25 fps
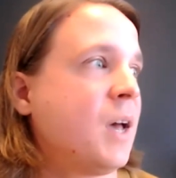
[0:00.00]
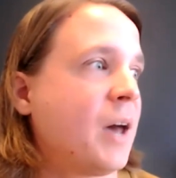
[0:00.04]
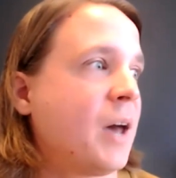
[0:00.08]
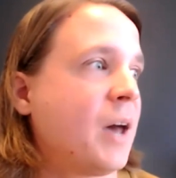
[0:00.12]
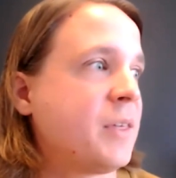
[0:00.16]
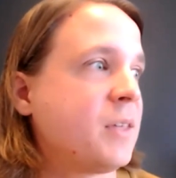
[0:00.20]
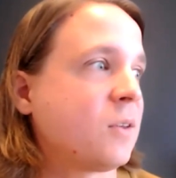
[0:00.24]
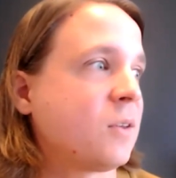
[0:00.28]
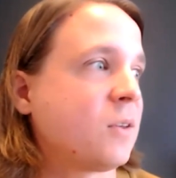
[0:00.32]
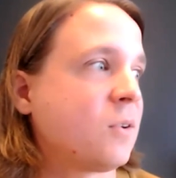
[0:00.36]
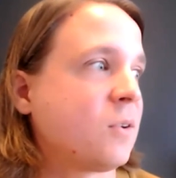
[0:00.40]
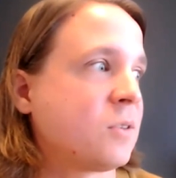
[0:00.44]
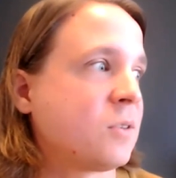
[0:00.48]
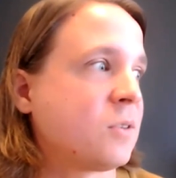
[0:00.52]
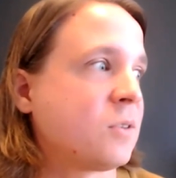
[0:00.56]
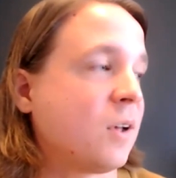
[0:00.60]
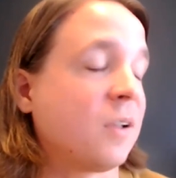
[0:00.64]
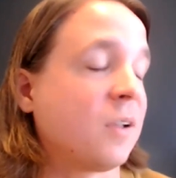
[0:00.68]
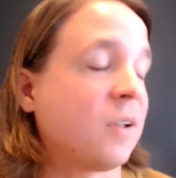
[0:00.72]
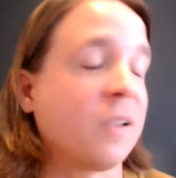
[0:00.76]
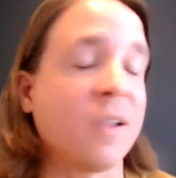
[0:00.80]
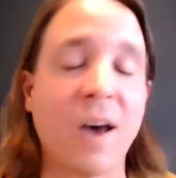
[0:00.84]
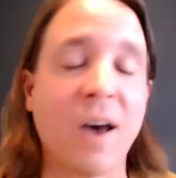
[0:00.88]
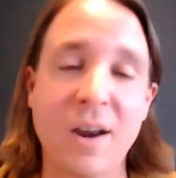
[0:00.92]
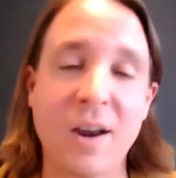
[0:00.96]
I think there's
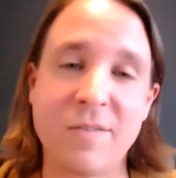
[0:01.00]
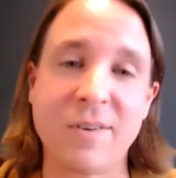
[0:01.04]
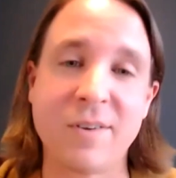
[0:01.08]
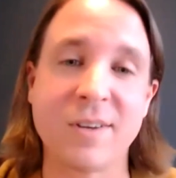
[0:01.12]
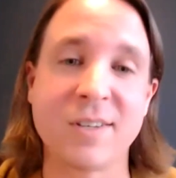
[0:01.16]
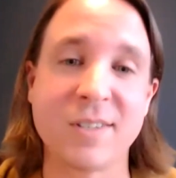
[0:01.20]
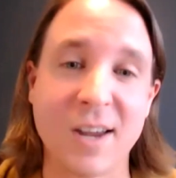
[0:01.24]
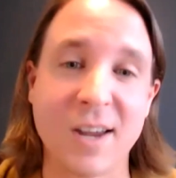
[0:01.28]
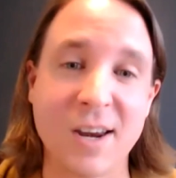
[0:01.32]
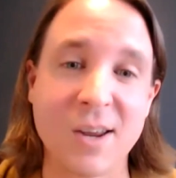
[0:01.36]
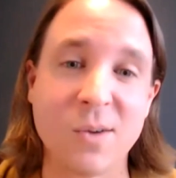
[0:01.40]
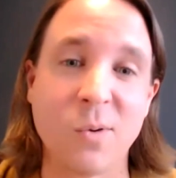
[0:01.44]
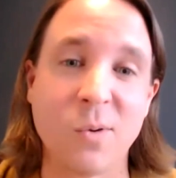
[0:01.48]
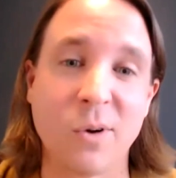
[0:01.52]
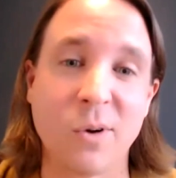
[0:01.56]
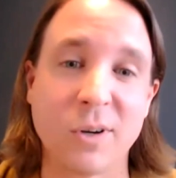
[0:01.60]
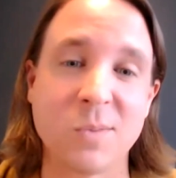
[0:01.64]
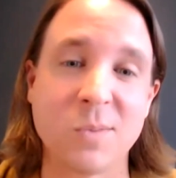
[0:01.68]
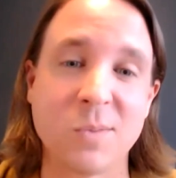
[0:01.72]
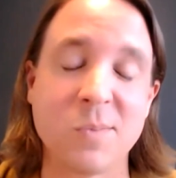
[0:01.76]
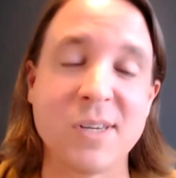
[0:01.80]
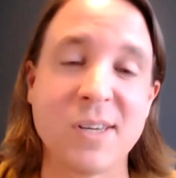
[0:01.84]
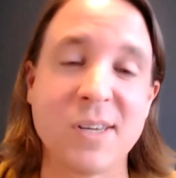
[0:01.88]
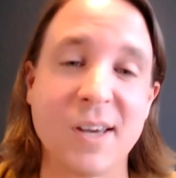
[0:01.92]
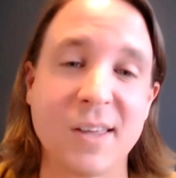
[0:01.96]
a lot of exciting work
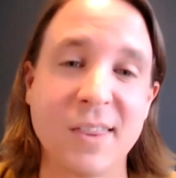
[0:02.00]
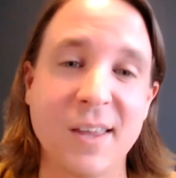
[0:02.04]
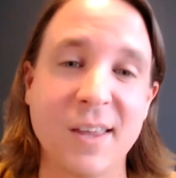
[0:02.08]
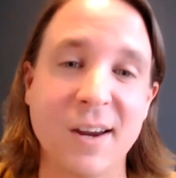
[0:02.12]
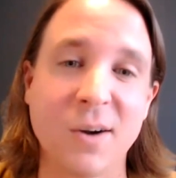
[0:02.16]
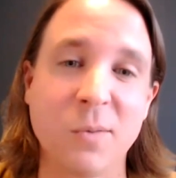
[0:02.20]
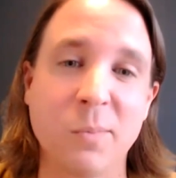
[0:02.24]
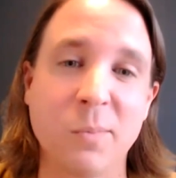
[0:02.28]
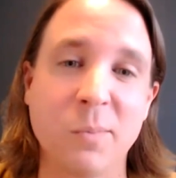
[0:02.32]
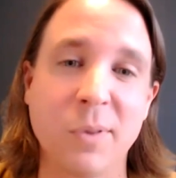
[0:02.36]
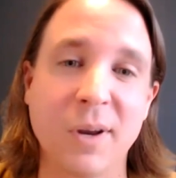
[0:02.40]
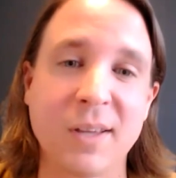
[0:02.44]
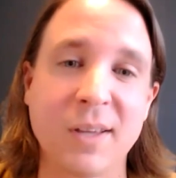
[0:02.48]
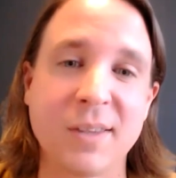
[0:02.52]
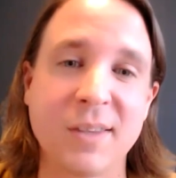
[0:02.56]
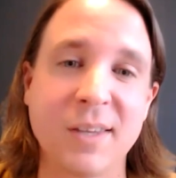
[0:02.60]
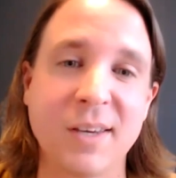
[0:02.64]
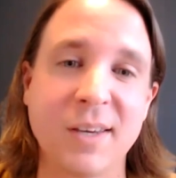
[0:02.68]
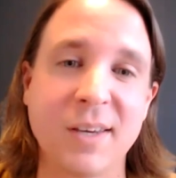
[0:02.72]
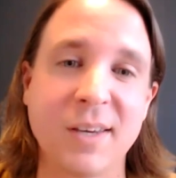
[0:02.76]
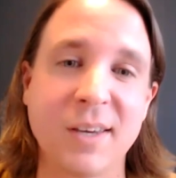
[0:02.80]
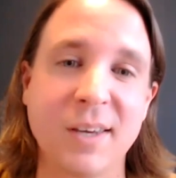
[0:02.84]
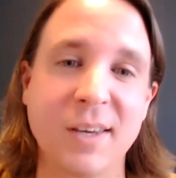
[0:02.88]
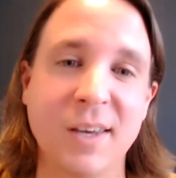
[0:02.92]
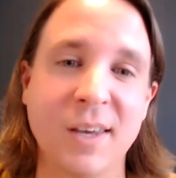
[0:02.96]
to be done there, but I
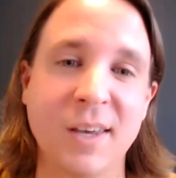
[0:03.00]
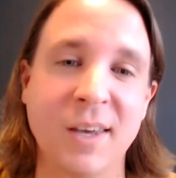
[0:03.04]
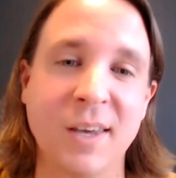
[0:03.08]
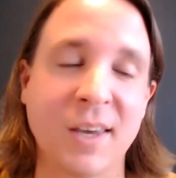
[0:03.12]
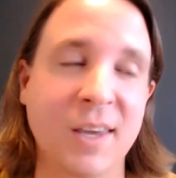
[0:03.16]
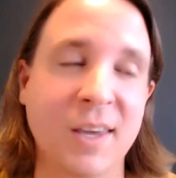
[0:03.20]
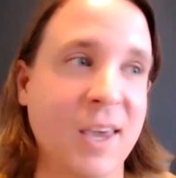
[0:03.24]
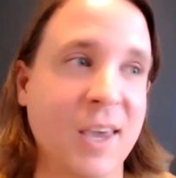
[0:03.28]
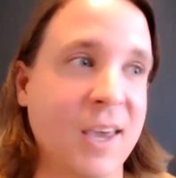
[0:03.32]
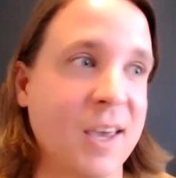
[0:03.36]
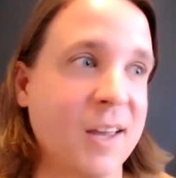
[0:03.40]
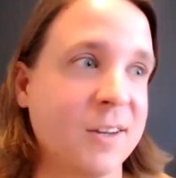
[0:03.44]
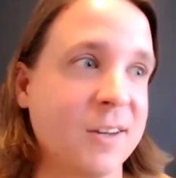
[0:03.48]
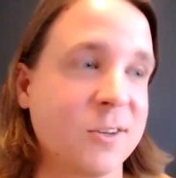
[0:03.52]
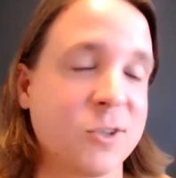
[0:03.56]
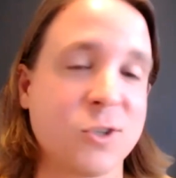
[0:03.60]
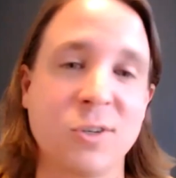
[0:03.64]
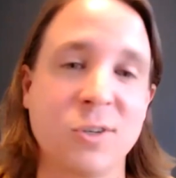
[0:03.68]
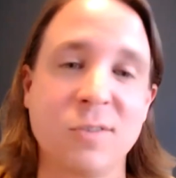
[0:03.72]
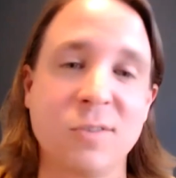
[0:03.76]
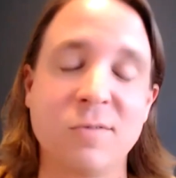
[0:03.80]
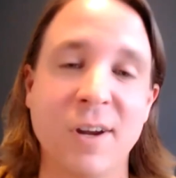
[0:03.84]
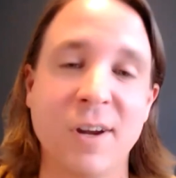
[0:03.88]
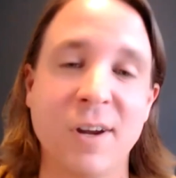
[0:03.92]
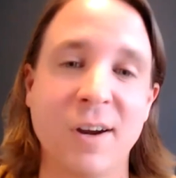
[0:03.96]
think it can and
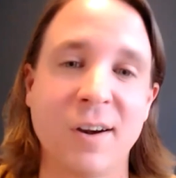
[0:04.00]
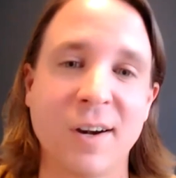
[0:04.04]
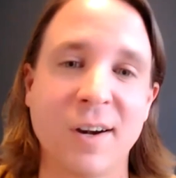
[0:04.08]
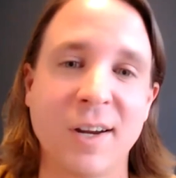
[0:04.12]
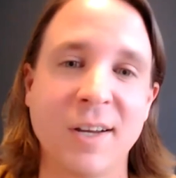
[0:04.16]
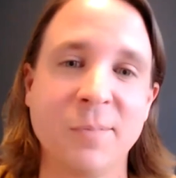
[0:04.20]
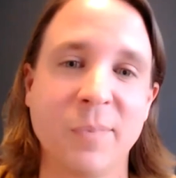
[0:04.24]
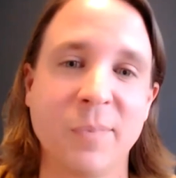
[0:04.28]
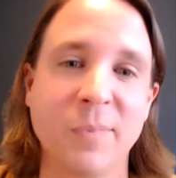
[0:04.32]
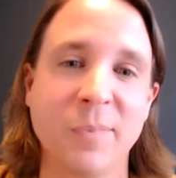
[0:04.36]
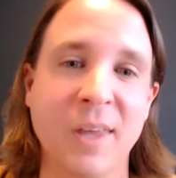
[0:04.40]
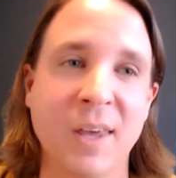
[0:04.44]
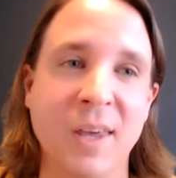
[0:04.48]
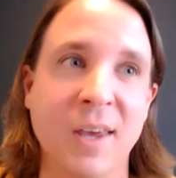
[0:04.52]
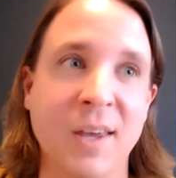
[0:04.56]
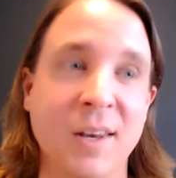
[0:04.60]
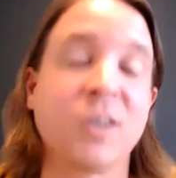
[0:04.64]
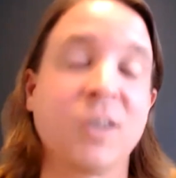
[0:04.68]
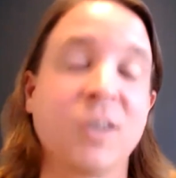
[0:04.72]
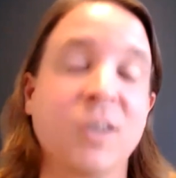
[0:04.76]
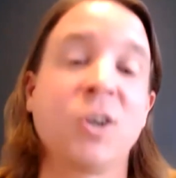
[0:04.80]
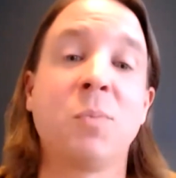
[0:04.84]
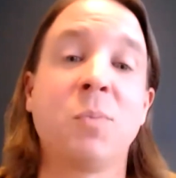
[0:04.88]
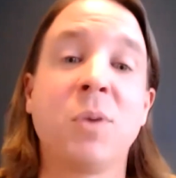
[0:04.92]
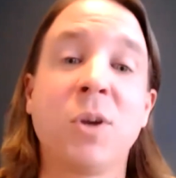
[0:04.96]
should vary,
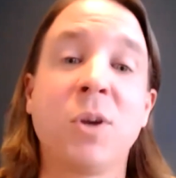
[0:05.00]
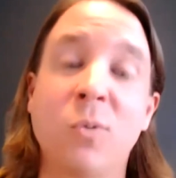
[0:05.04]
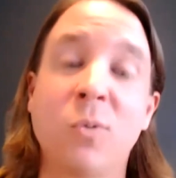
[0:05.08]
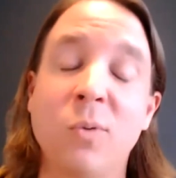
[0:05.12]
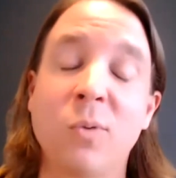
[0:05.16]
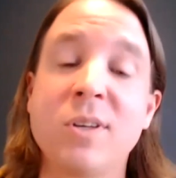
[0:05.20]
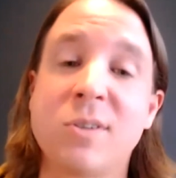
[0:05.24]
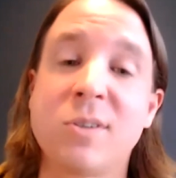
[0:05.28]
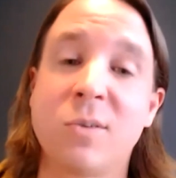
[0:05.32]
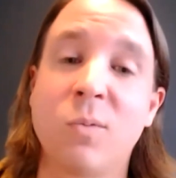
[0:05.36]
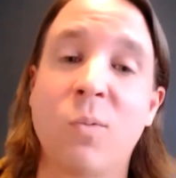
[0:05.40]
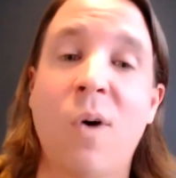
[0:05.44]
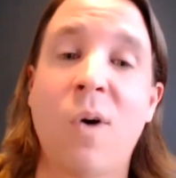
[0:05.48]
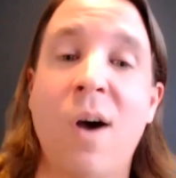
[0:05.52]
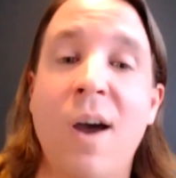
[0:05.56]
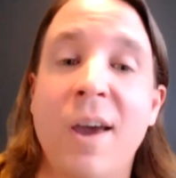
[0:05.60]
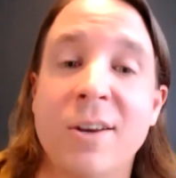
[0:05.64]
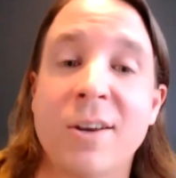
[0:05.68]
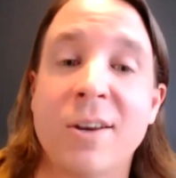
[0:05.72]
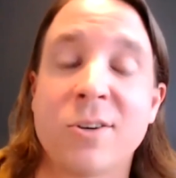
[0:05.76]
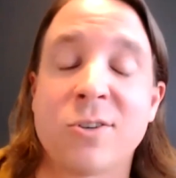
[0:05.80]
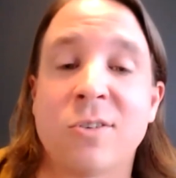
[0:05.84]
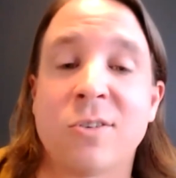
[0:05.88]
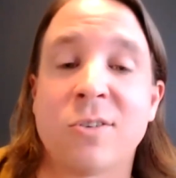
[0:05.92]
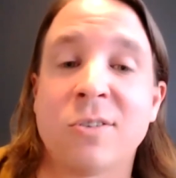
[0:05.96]
and could be a reason why
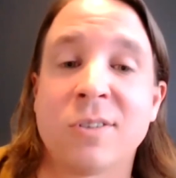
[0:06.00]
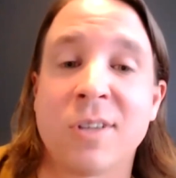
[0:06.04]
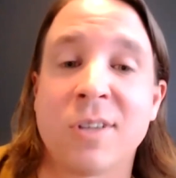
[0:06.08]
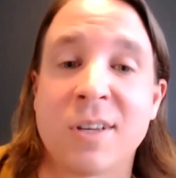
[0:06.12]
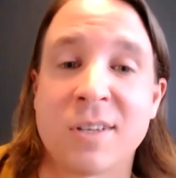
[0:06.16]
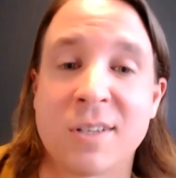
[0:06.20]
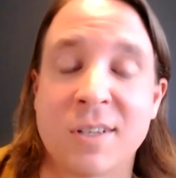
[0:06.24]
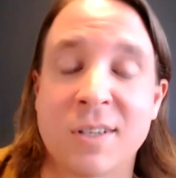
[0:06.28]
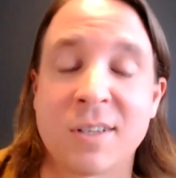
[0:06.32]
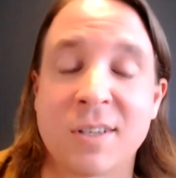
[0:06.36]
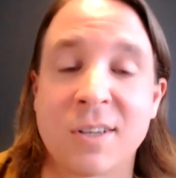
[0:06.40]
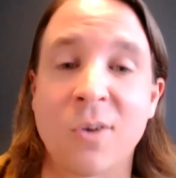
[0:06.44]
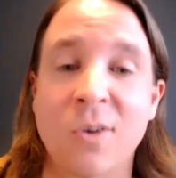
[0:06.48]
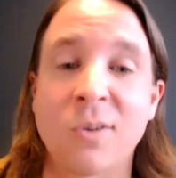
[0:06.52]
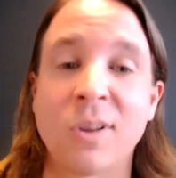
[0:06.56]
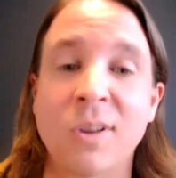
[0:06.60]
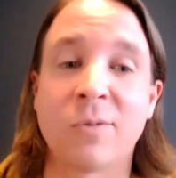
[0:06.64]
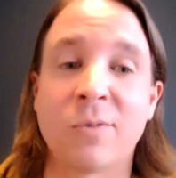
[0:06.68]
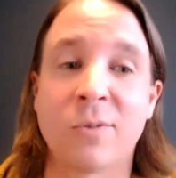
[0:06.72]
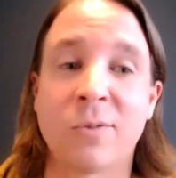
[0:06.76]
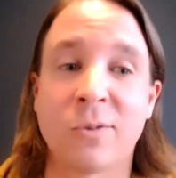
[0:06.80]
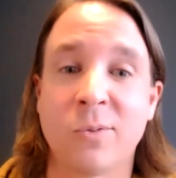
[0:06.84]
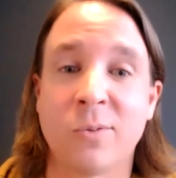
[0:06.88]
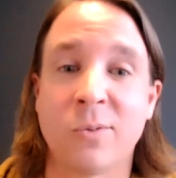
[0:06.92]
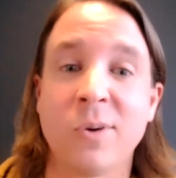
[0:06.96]
a journal doesn't go
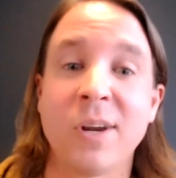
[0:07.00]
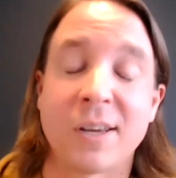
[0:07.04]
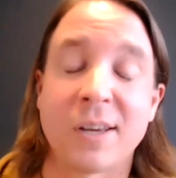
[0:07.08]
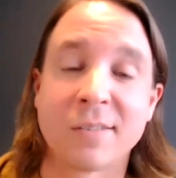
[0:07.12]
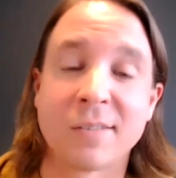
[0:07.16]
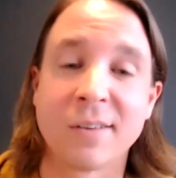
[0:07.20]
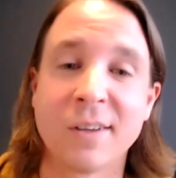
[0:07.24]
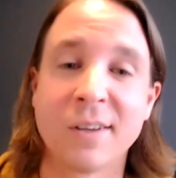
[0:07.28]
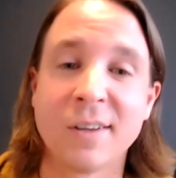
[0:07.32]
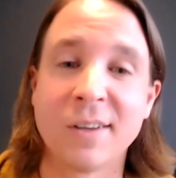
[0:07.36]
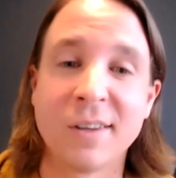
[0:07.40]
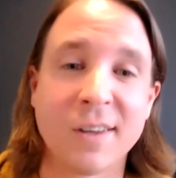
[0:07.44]
level 3